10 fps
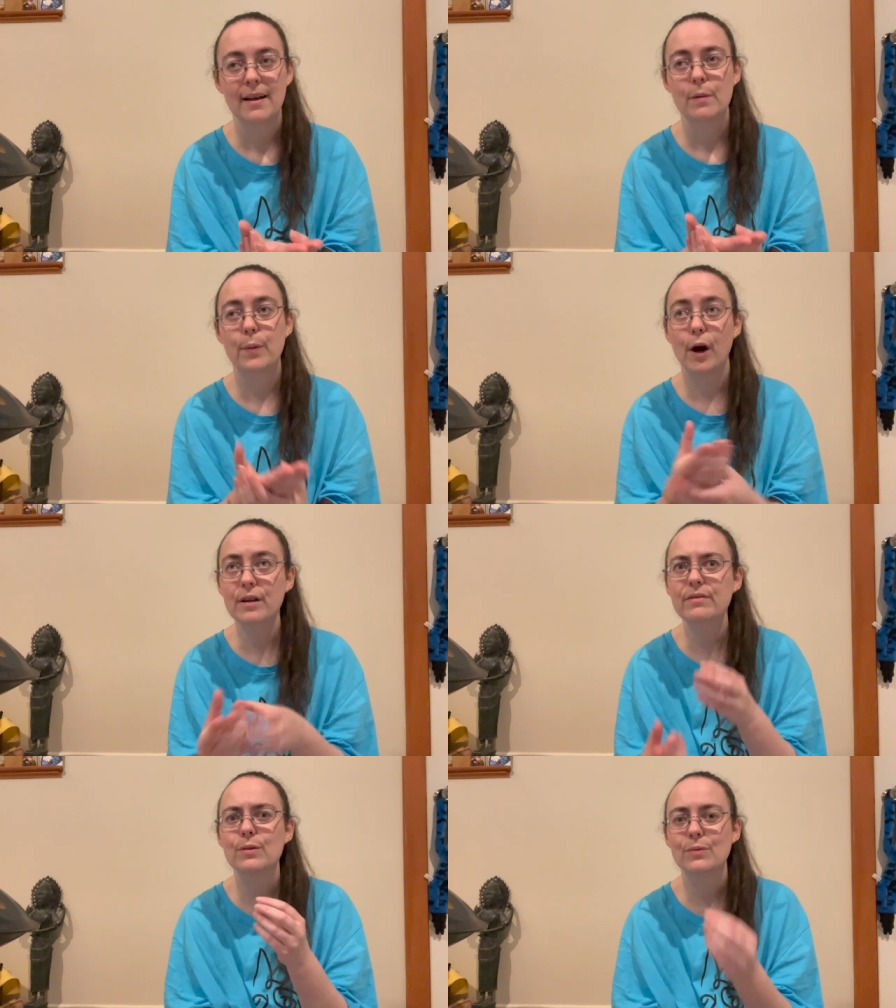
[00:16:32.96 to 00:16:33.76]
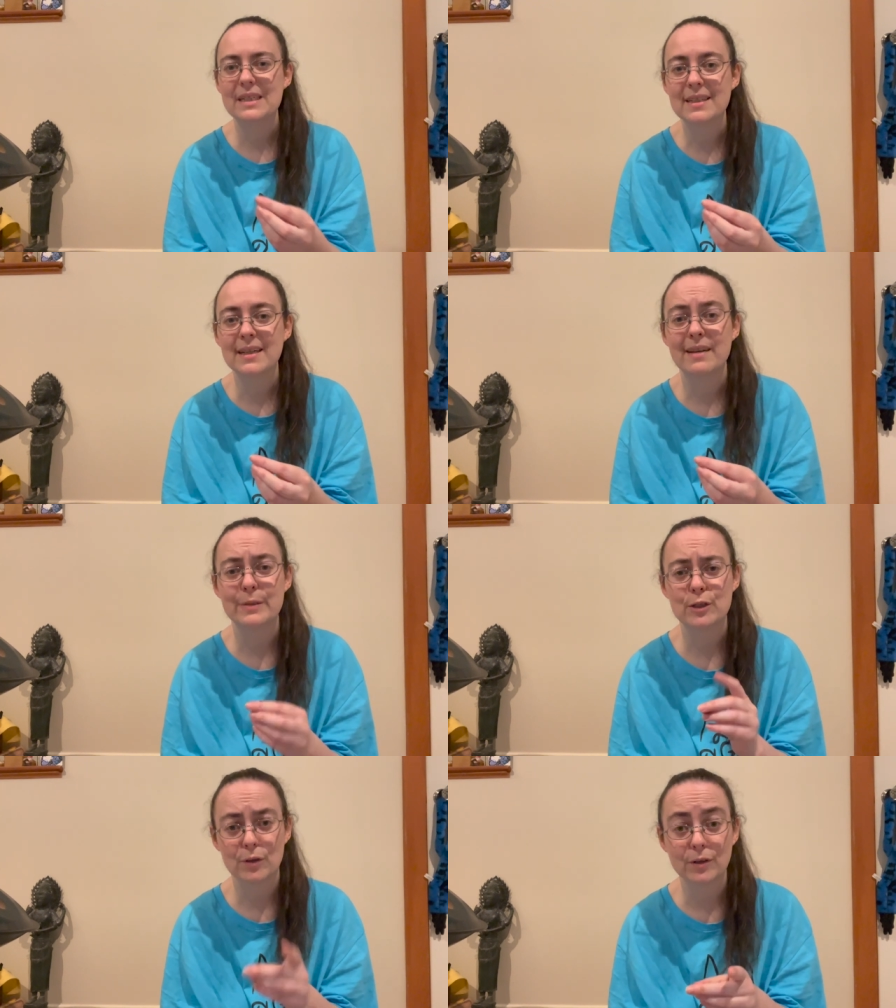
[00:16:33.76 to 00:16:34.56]
part of the reason I've been
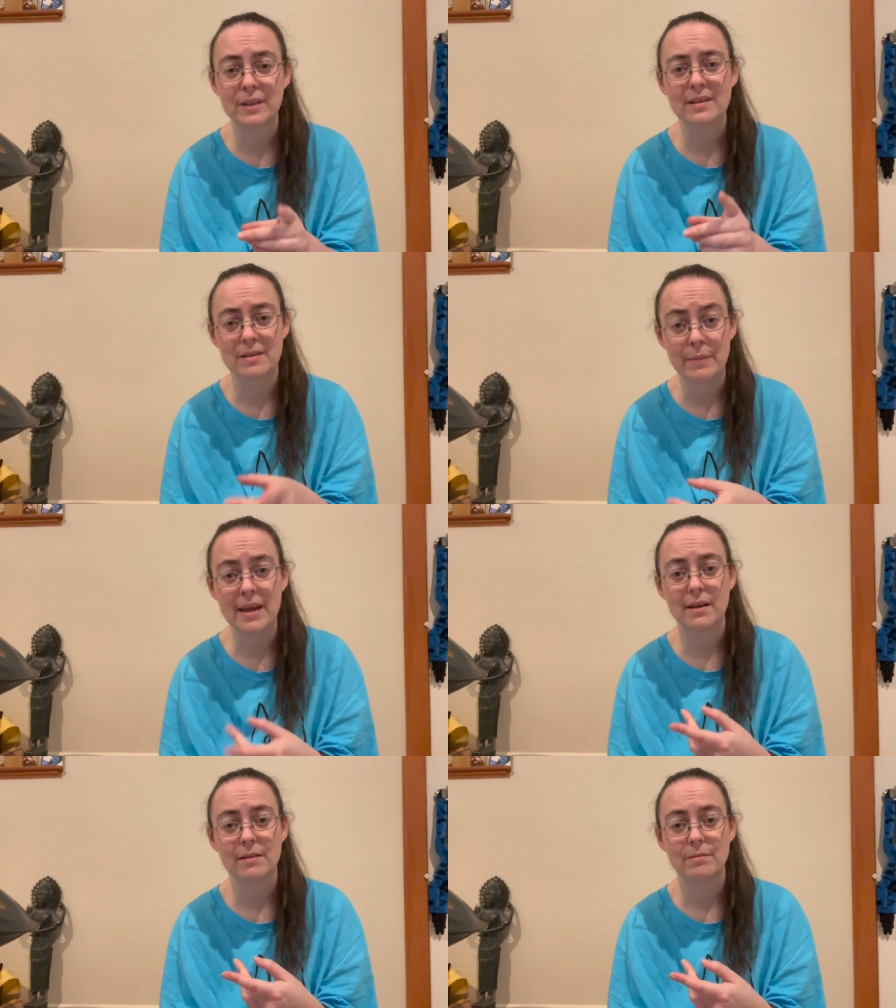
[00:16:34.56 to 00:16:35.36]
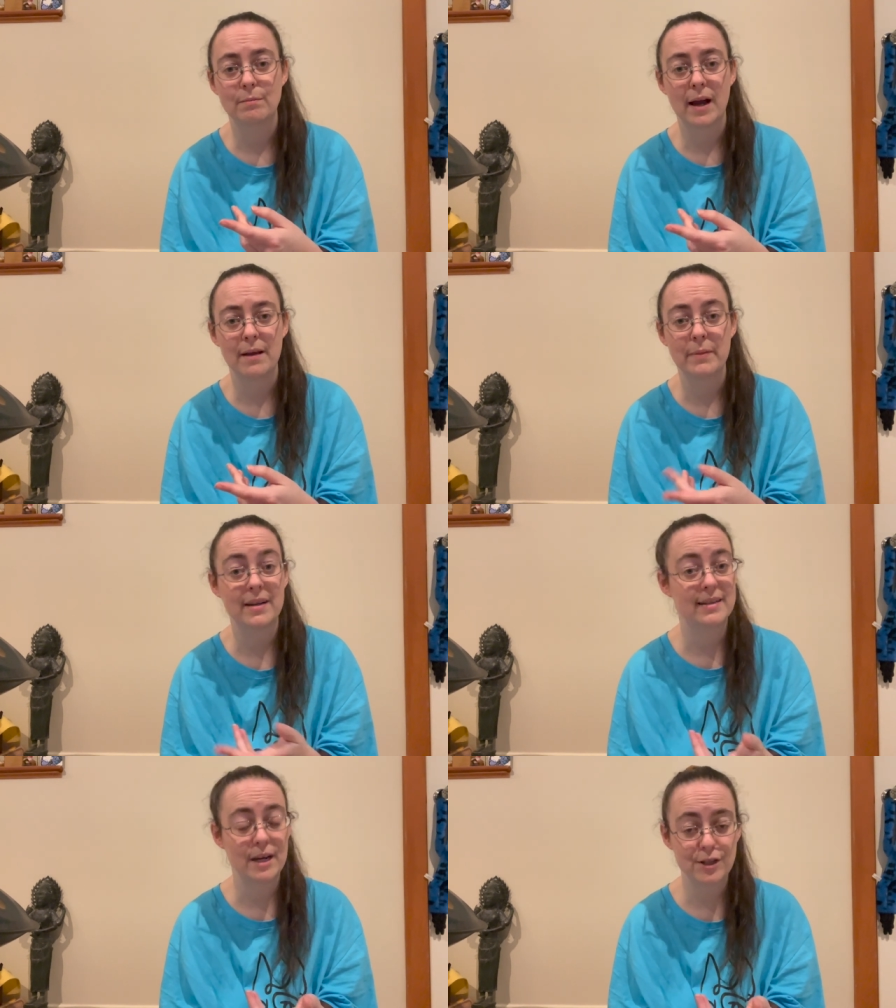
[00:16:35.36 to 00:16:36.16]
struggling to make my
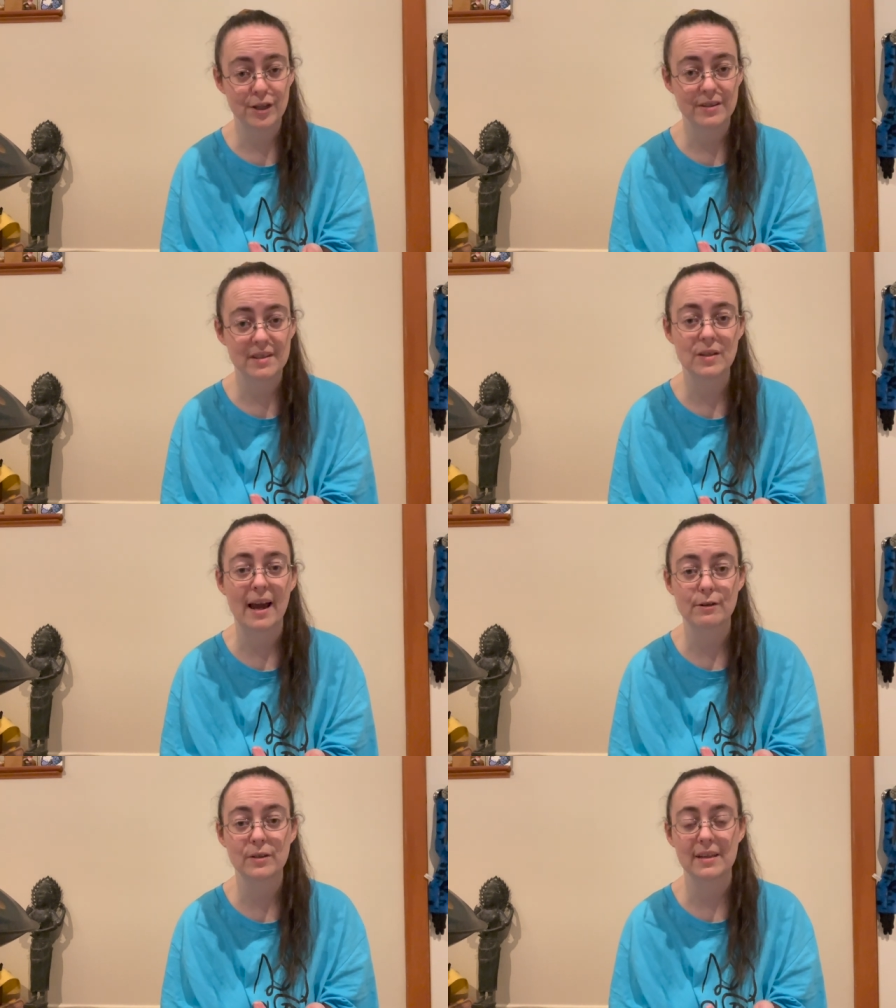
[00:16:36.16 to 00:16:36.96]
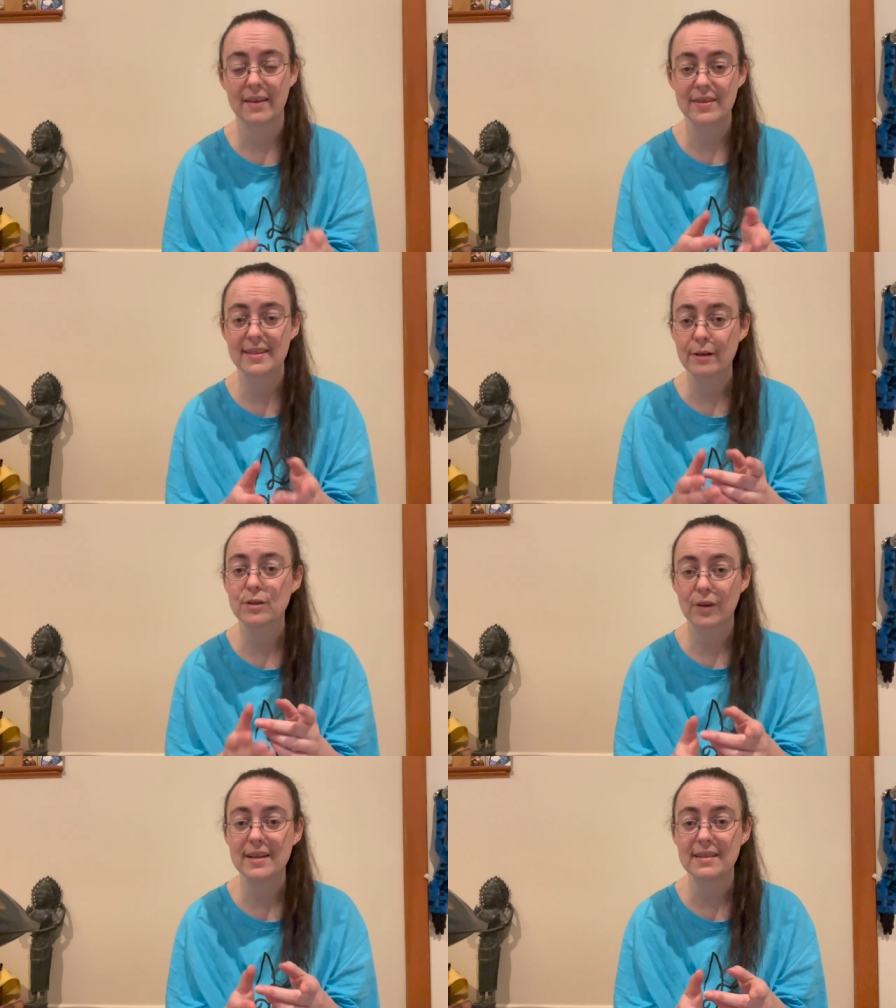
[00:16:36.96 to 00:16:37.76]
meditations is actually, and this sounds
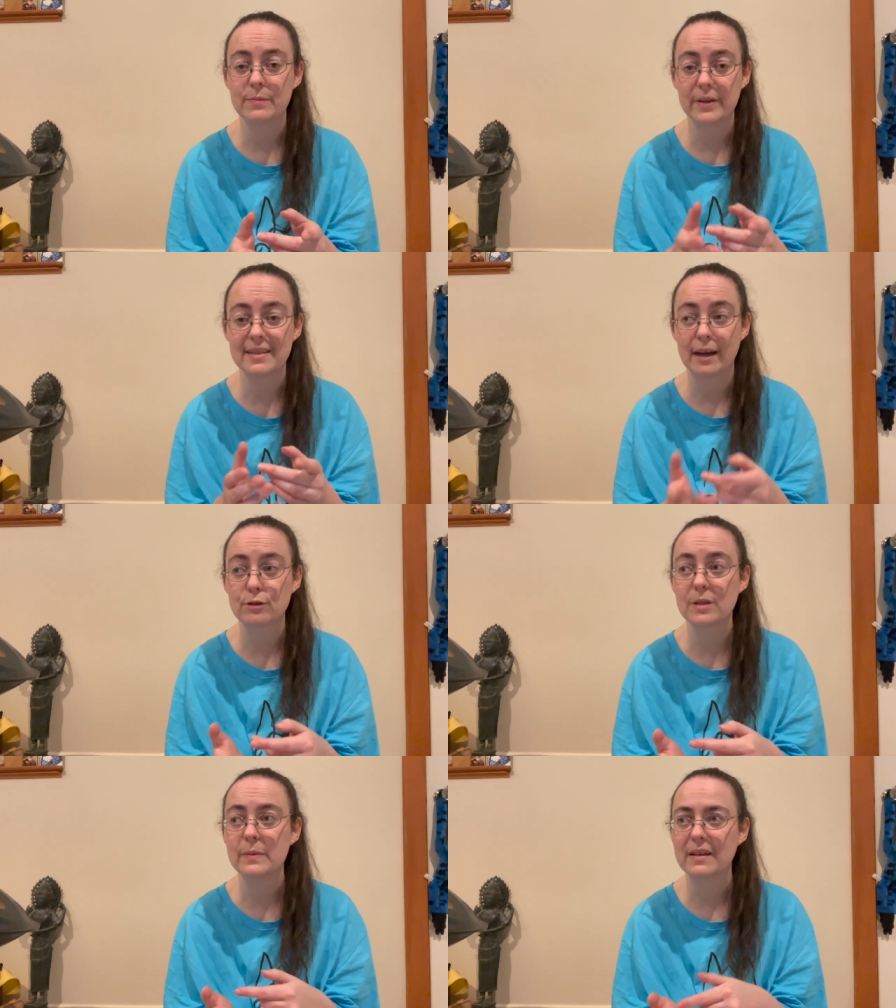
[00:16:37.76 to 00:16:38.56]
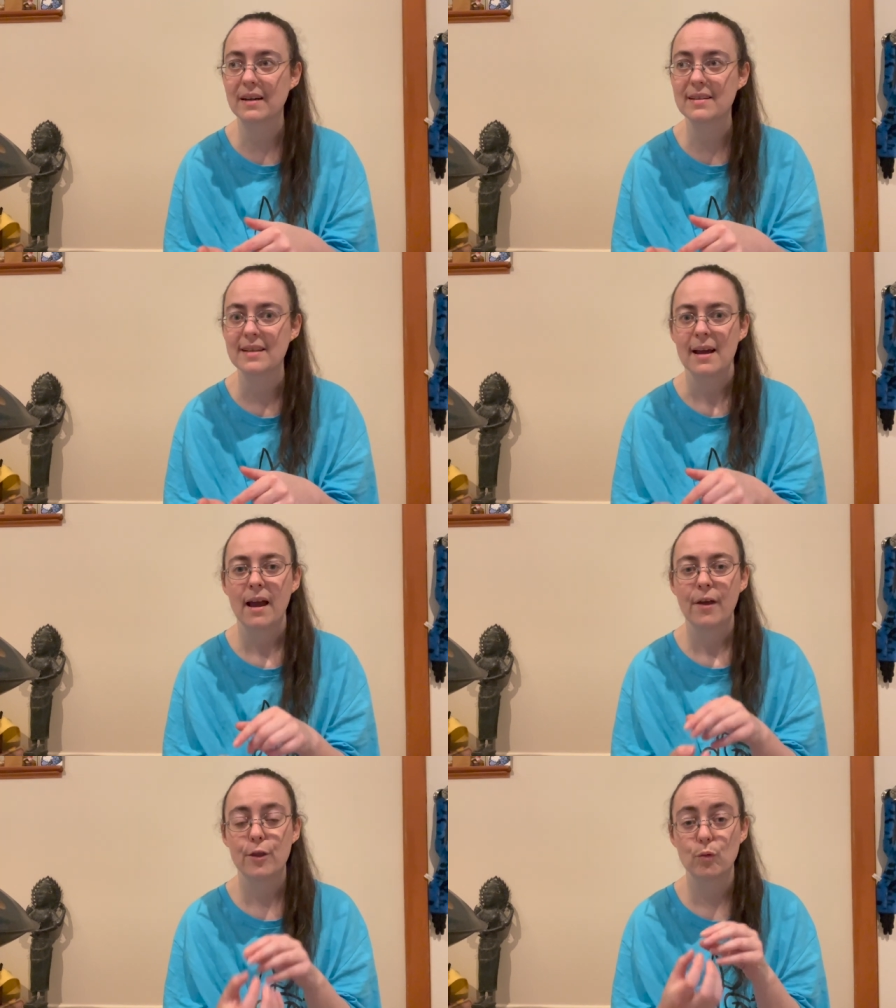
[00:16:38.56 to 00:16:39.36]
crazy, but is actually because
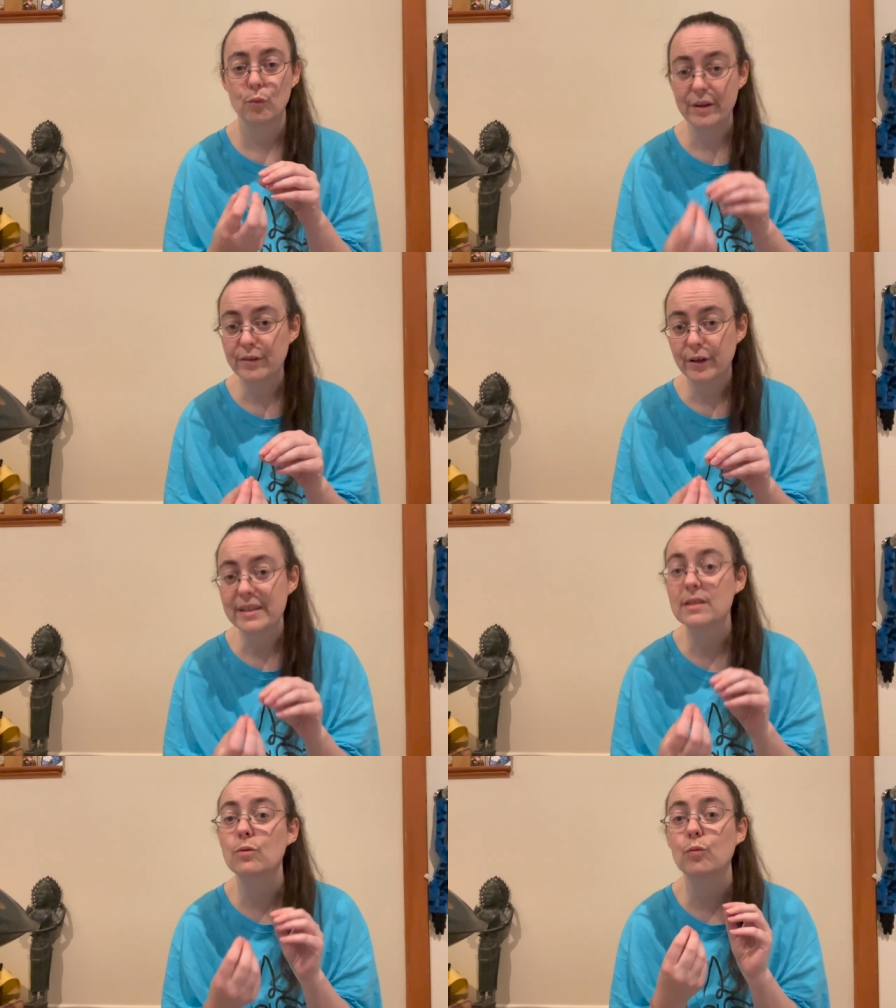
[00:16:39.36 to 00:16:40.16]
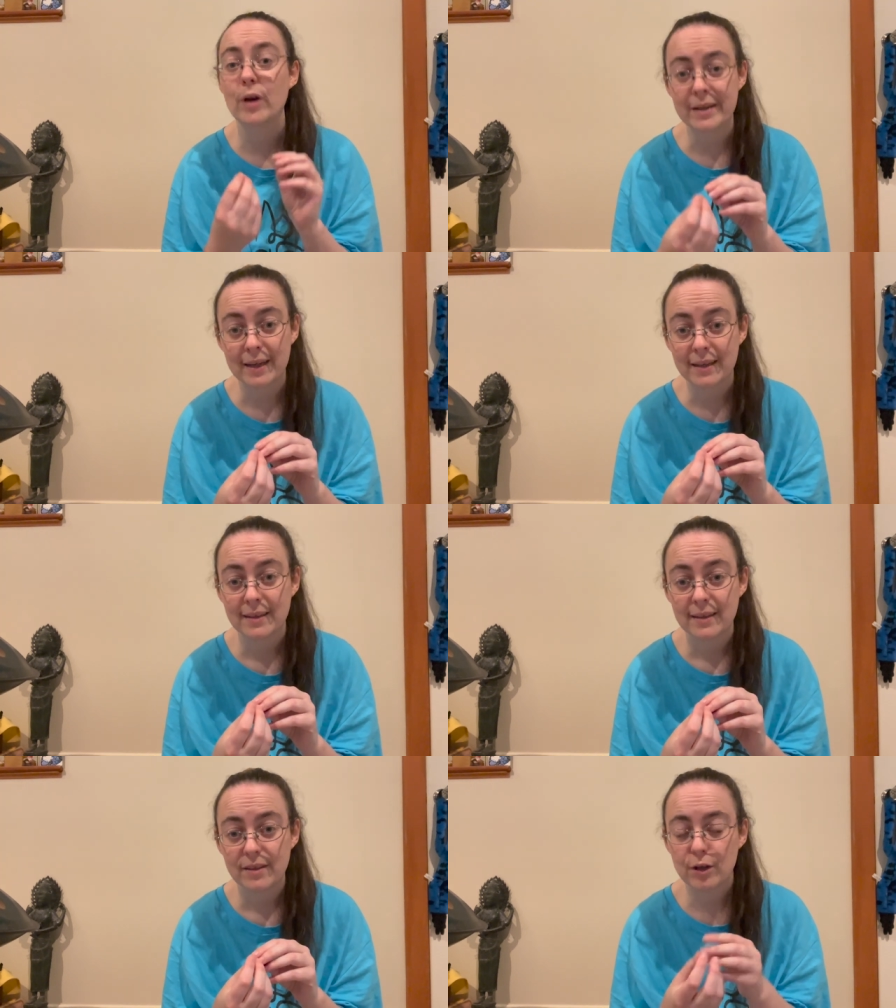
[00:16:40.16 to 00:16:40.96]
the river isn't running
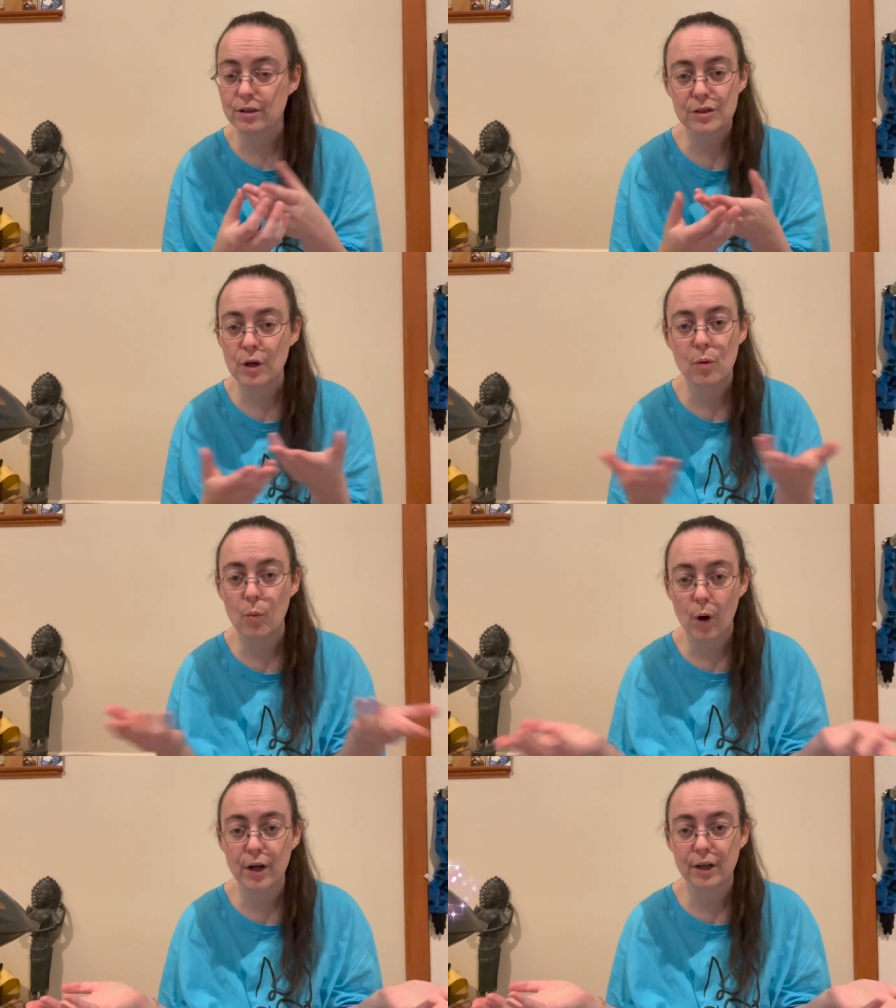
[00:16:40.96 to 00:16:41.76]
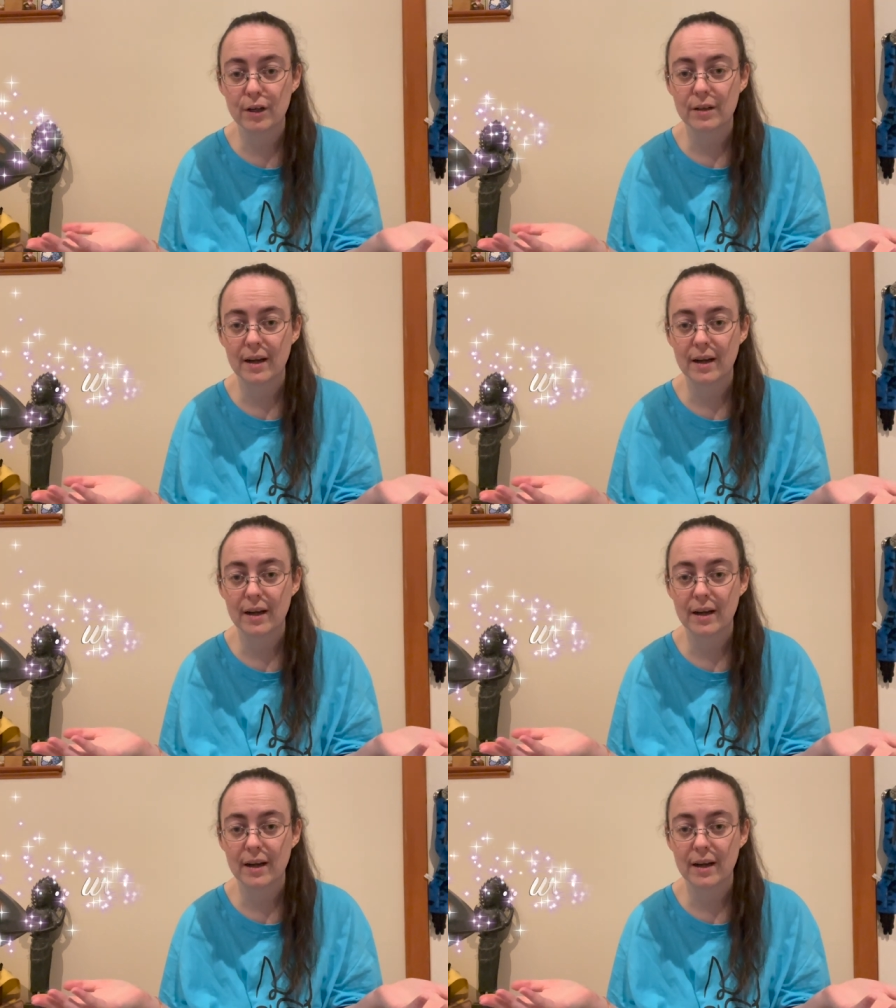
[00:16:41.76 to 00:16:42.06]
there's no water.